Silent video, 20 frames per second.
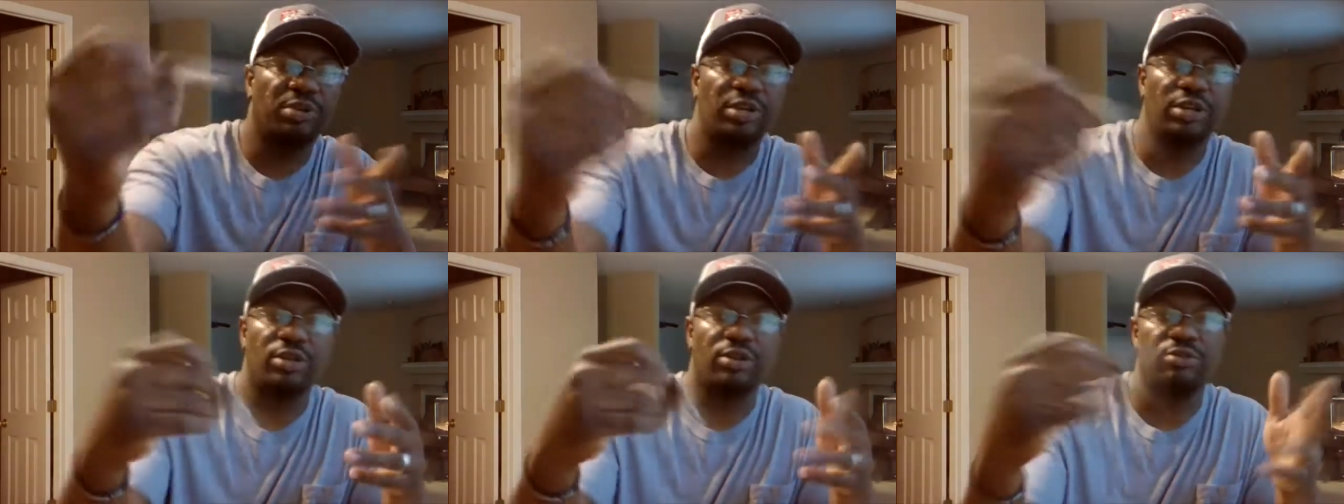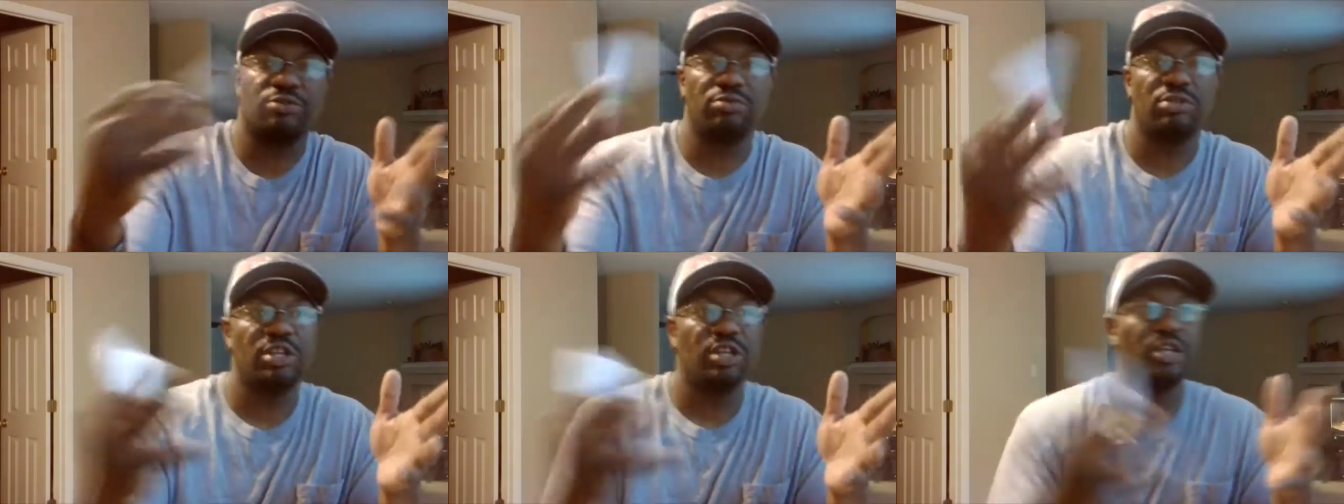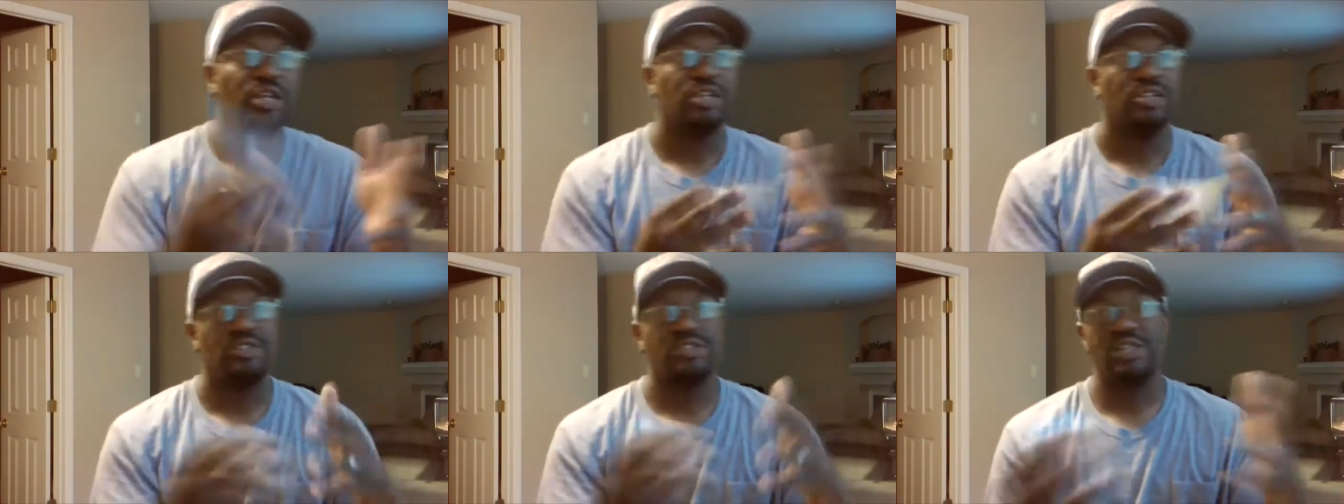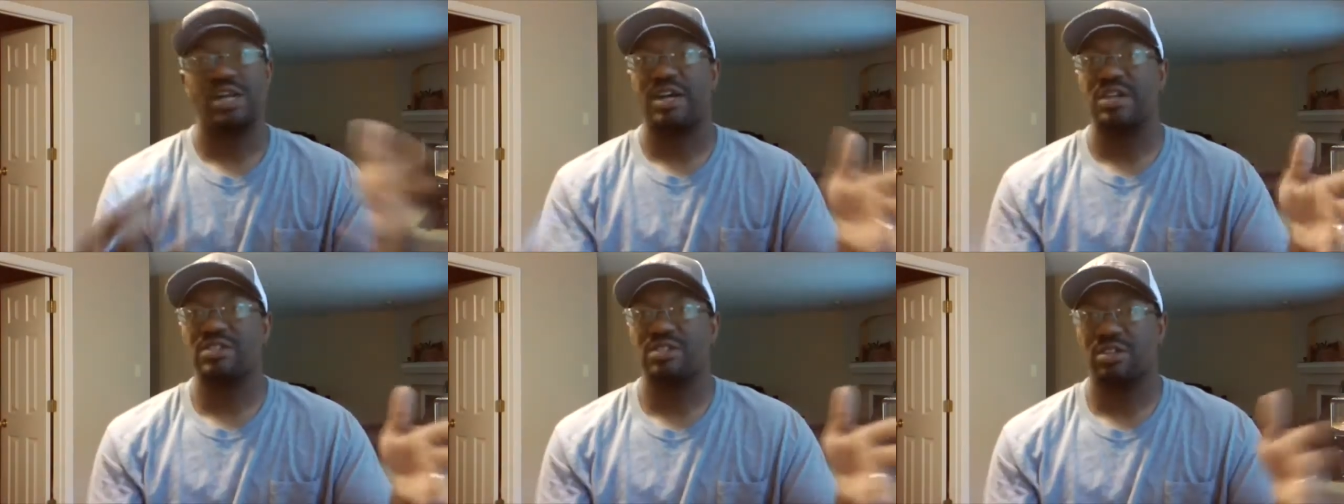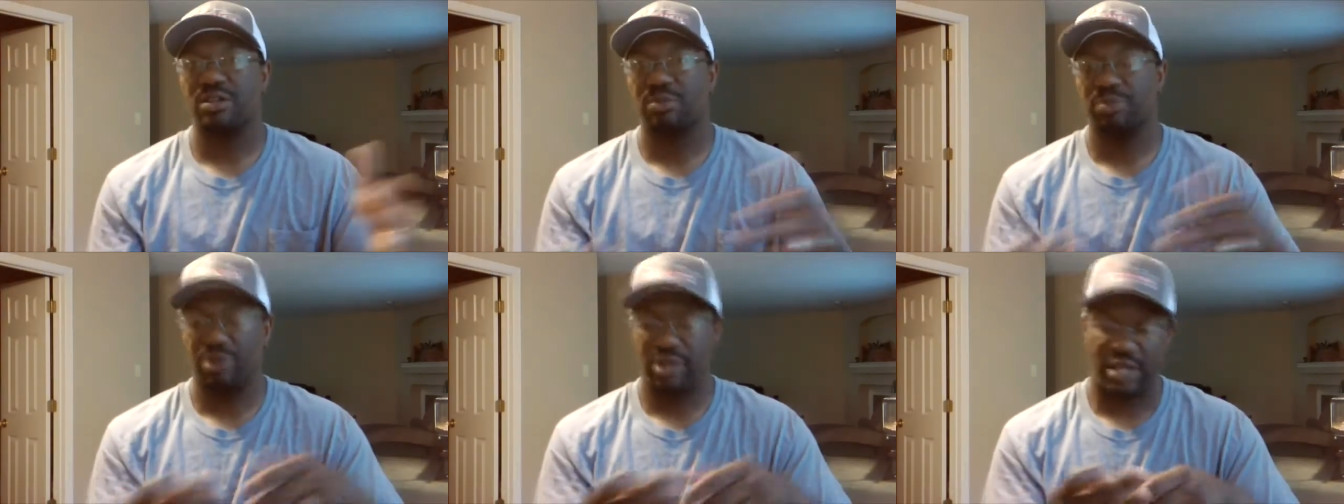on the size of your
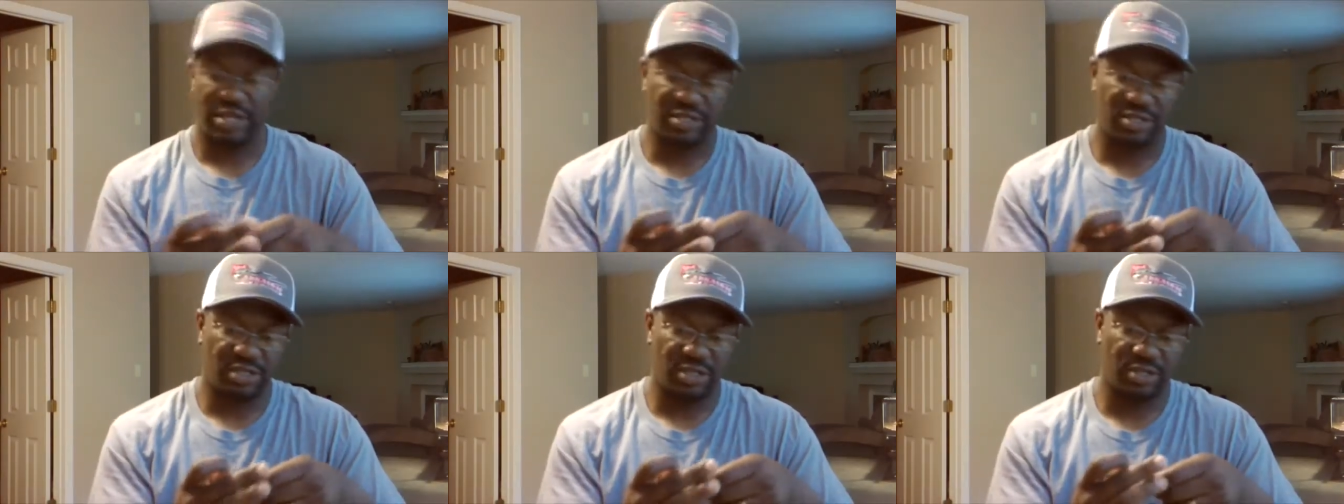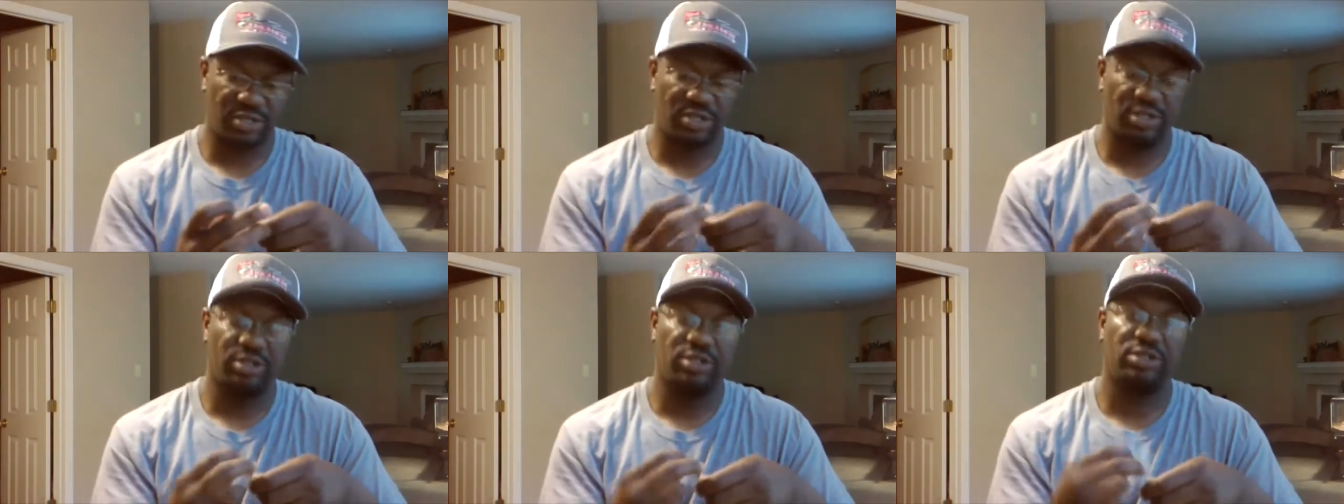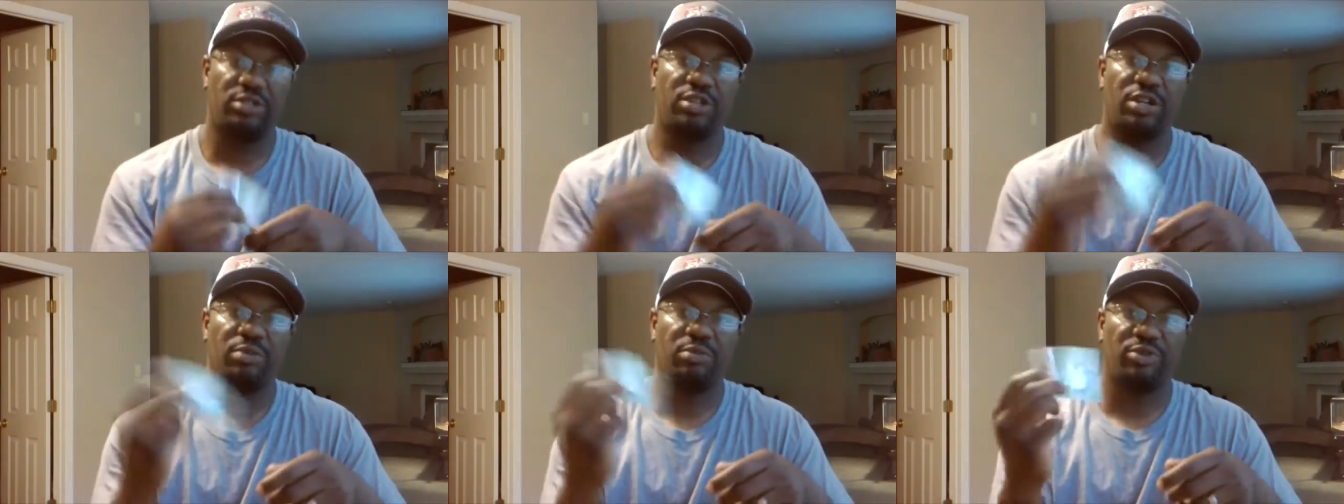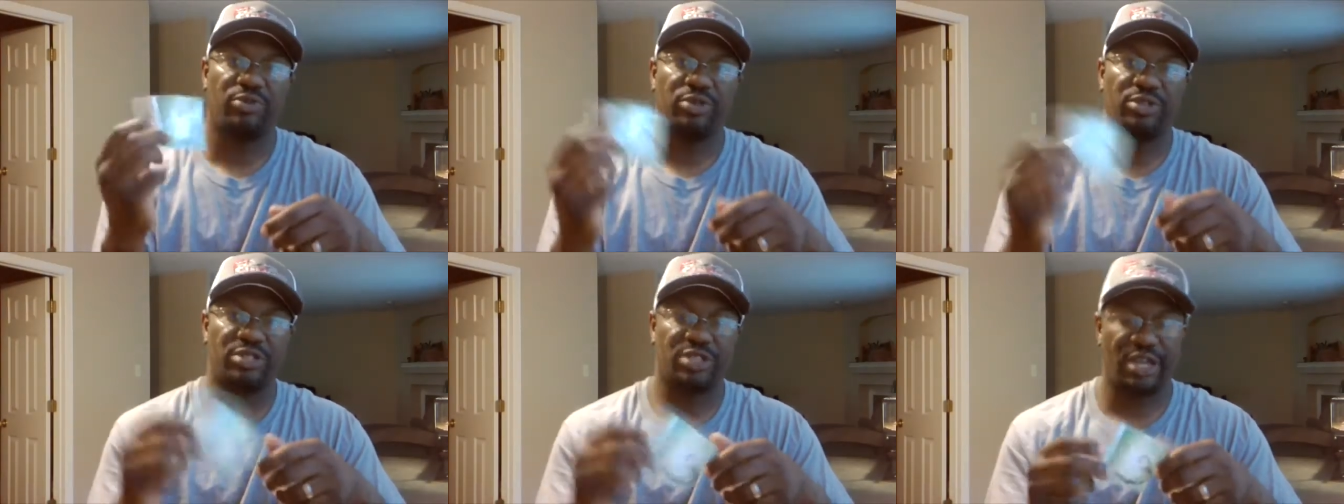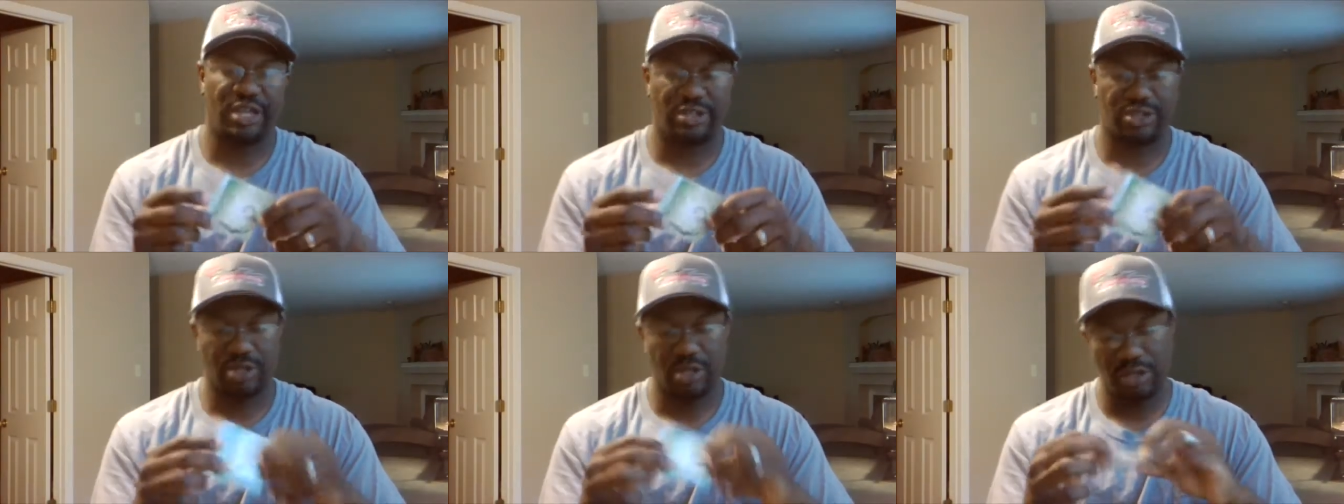plastic is going to determine what
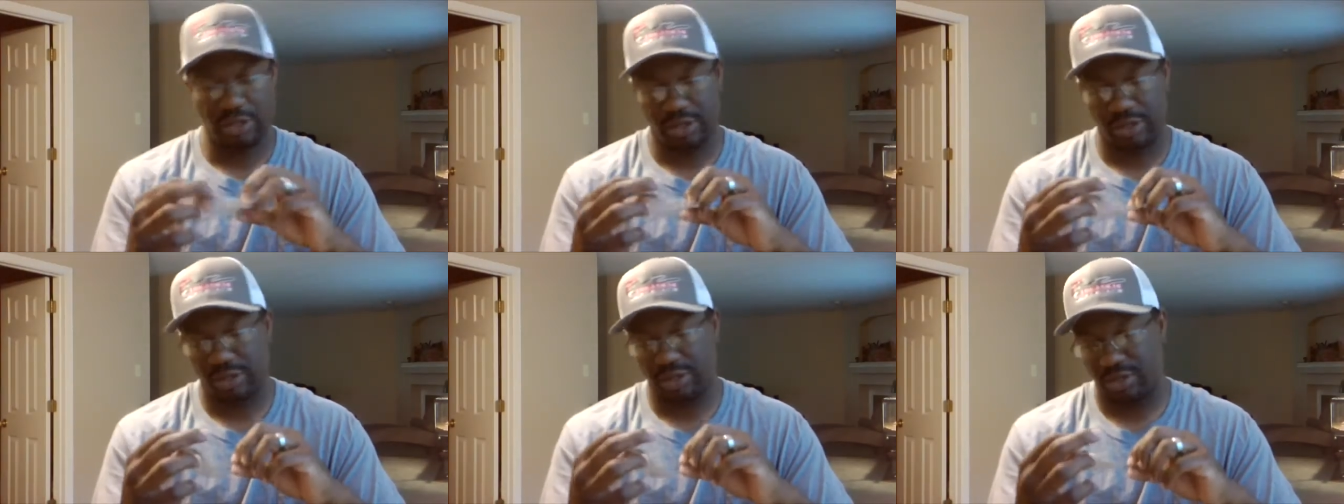size hook.